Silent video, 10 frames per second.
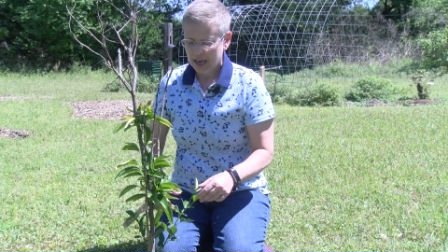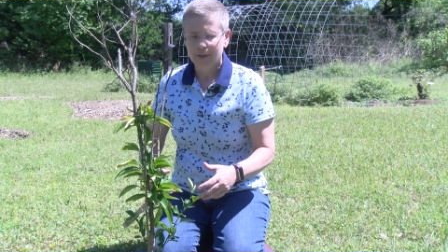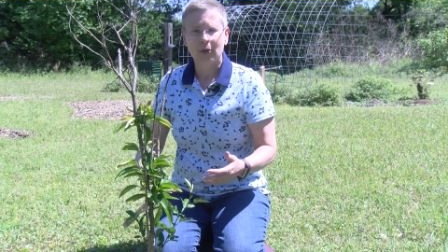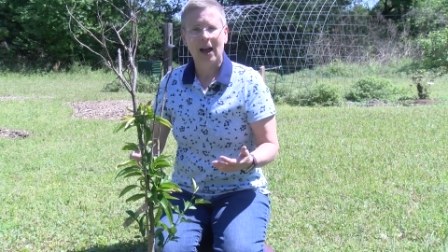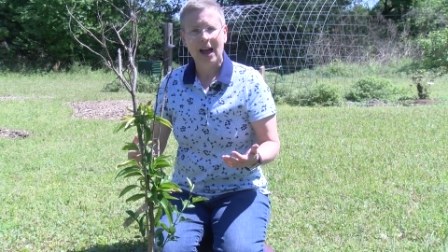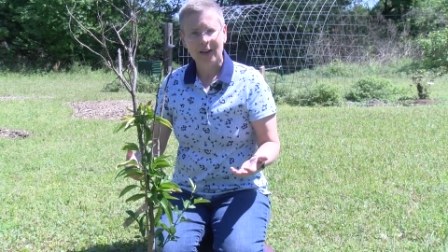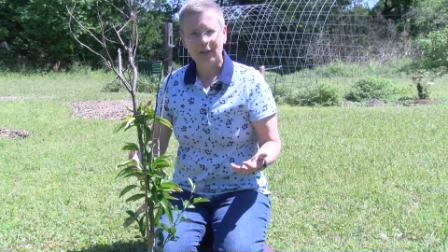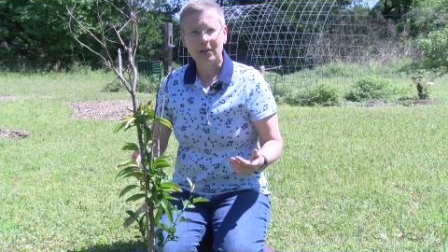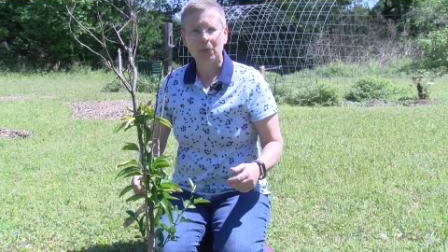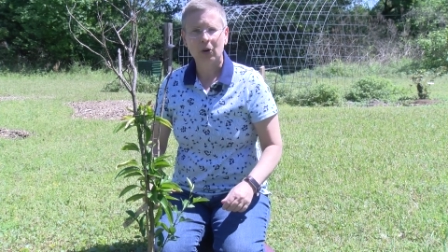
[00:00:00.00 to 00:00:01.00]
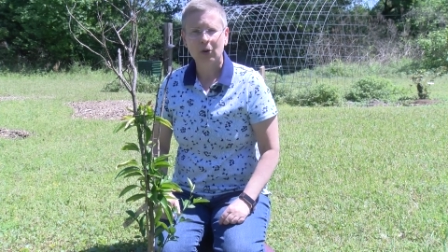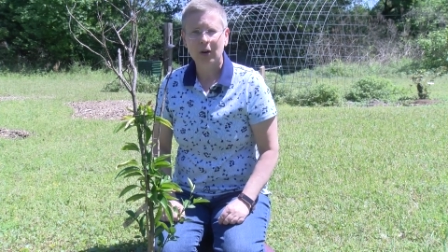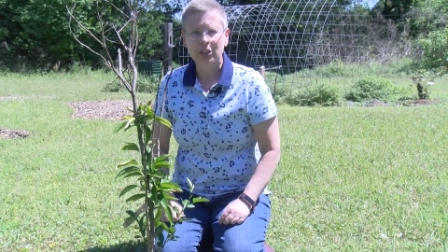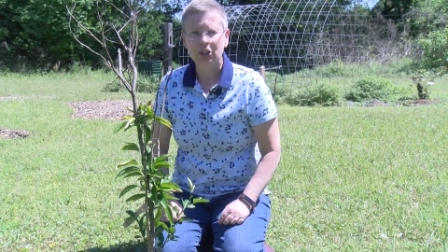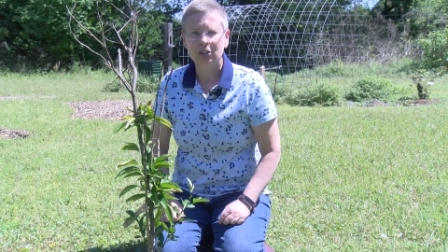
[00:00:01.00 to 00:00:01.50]
If you have any more
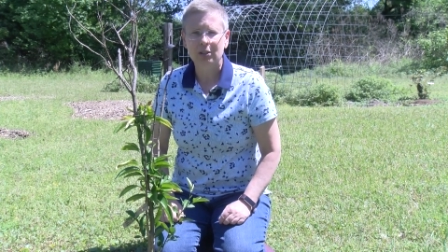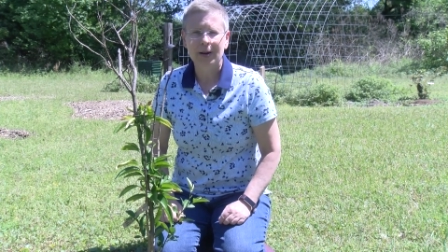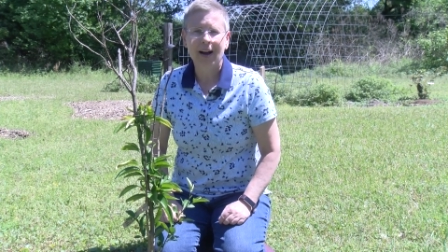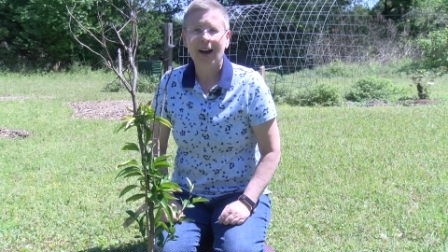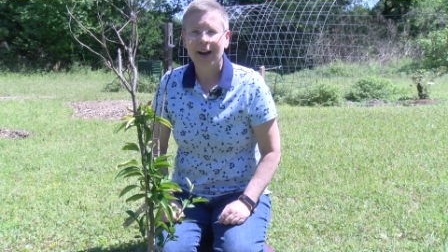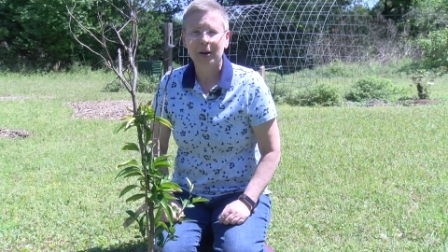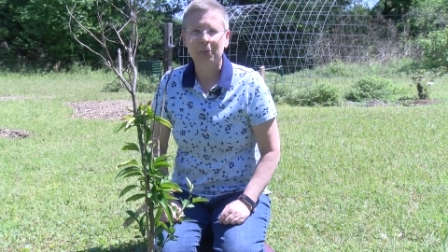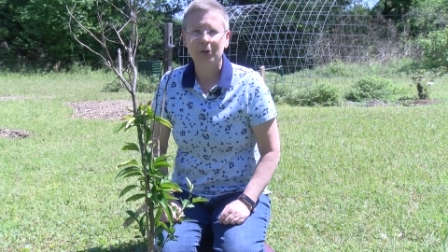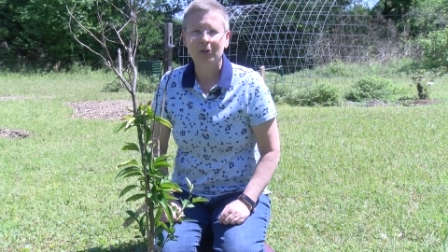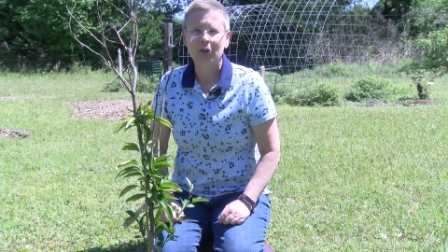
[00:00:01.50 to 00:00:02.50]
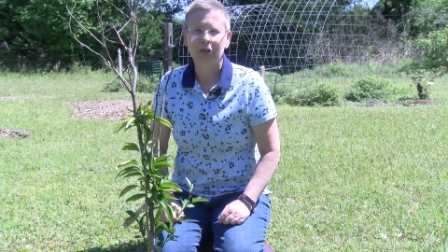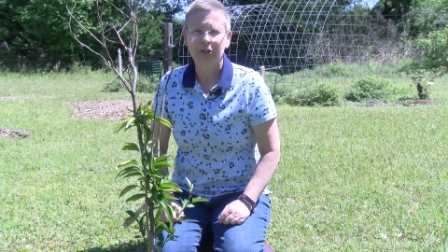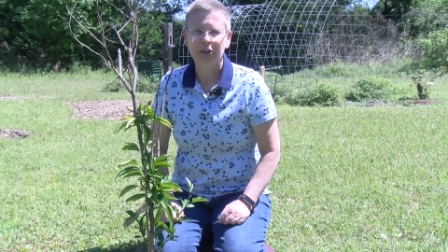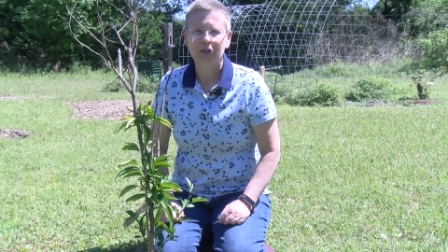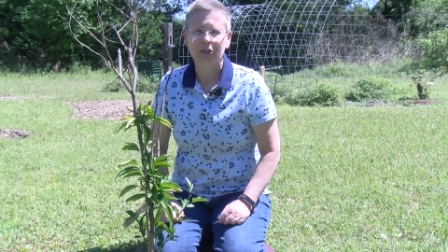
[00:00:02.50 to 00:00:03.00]
questions about how to prune your
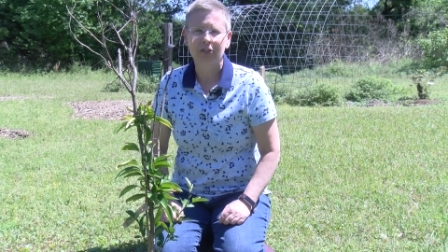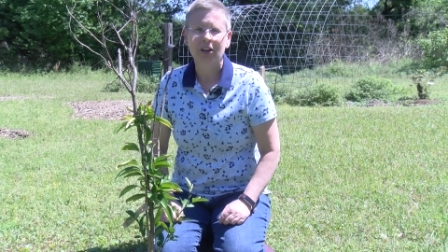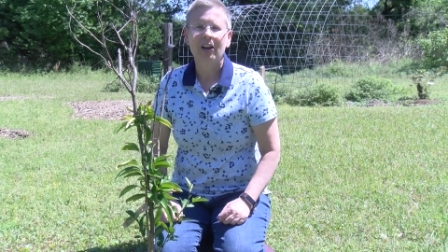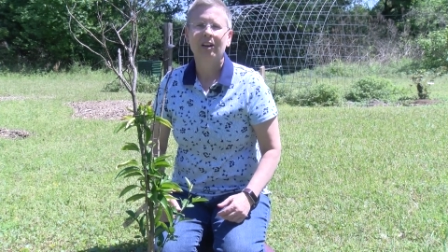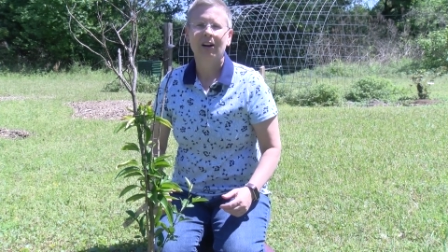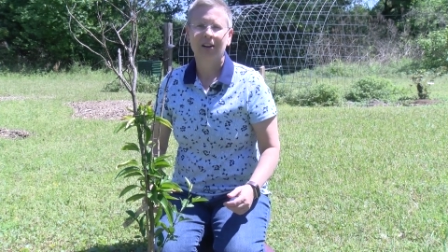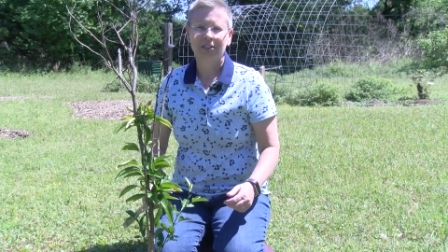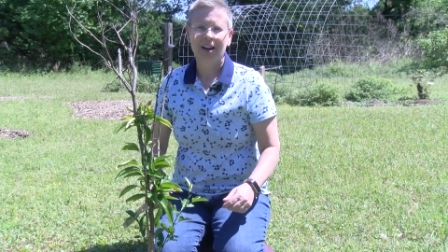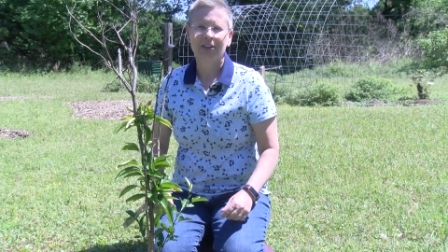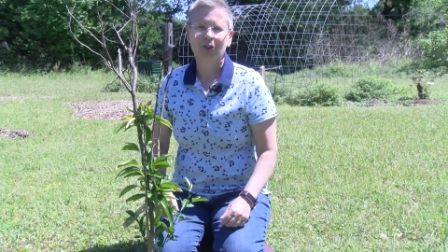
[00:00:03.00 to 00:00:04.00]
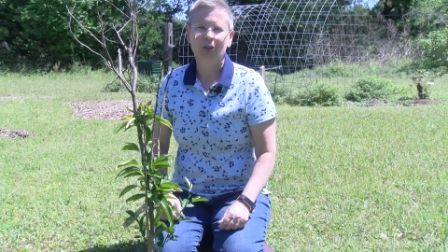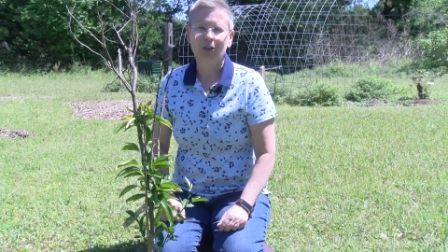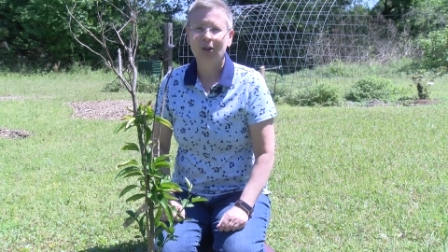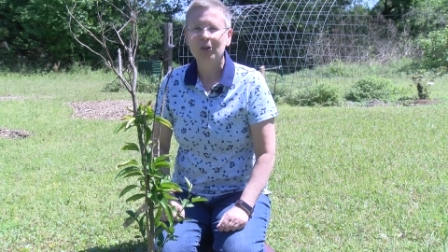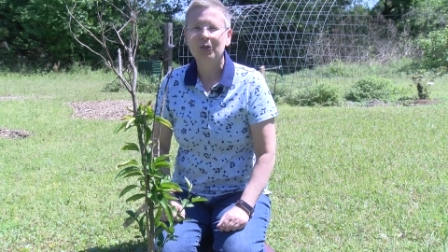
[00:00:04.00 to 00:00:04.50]
citrus, contact your
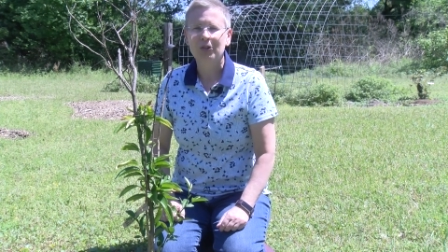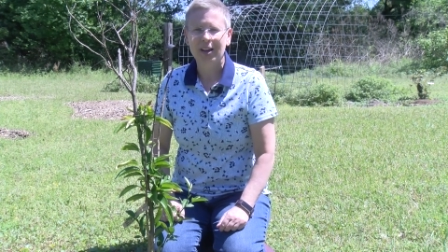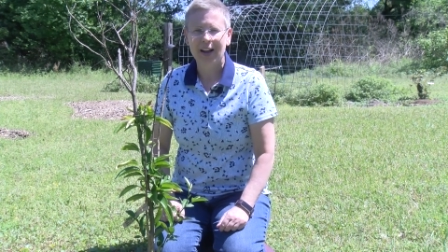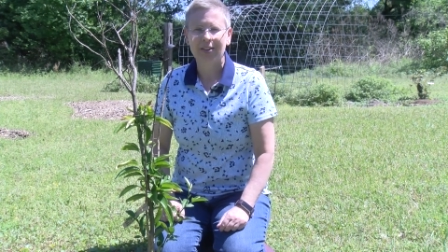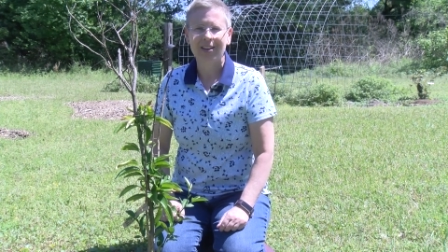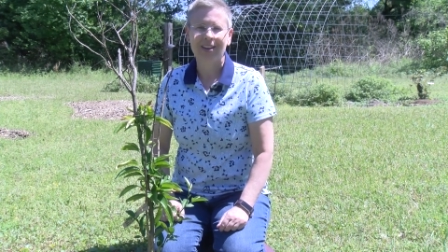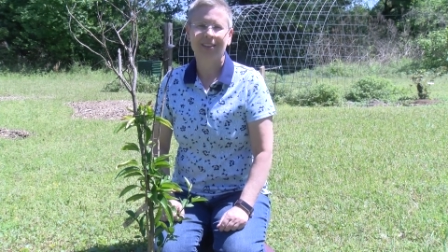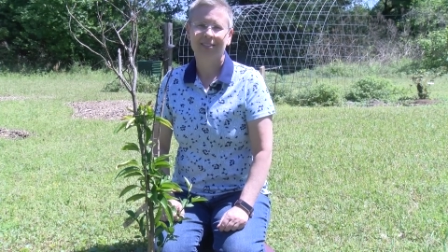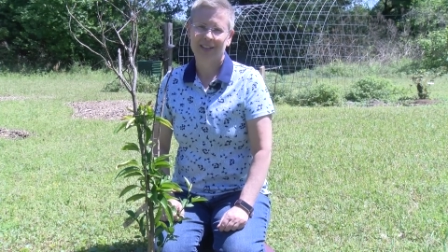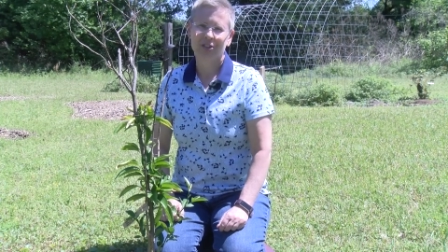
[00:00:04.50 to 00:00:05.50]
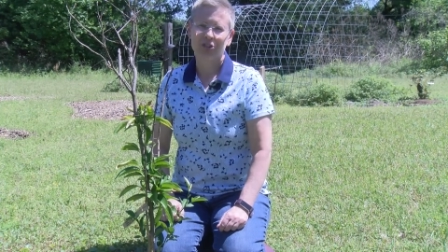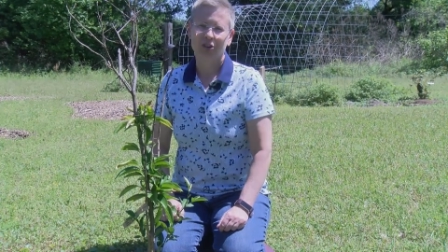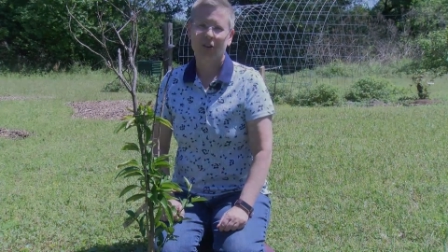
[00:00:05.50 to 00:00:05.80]
local county extension